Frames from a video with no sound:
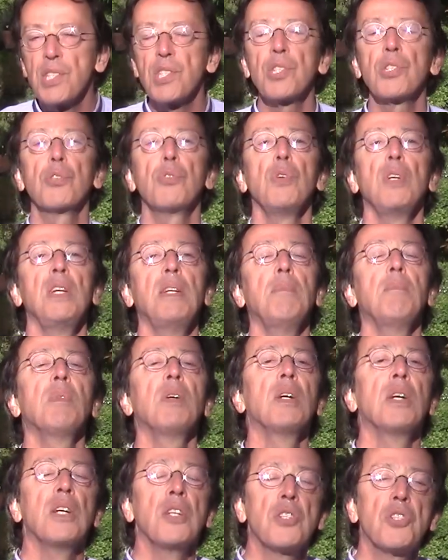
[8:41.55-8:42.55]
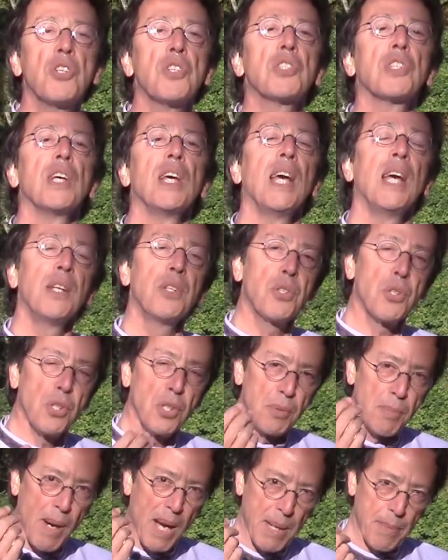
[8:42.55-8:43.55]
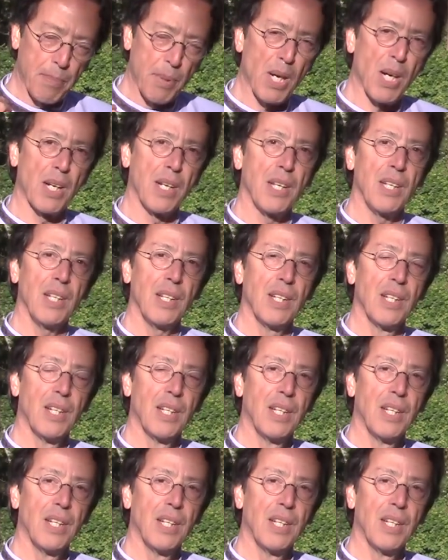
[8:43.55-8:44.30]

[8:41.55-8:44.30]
stream just entered my body.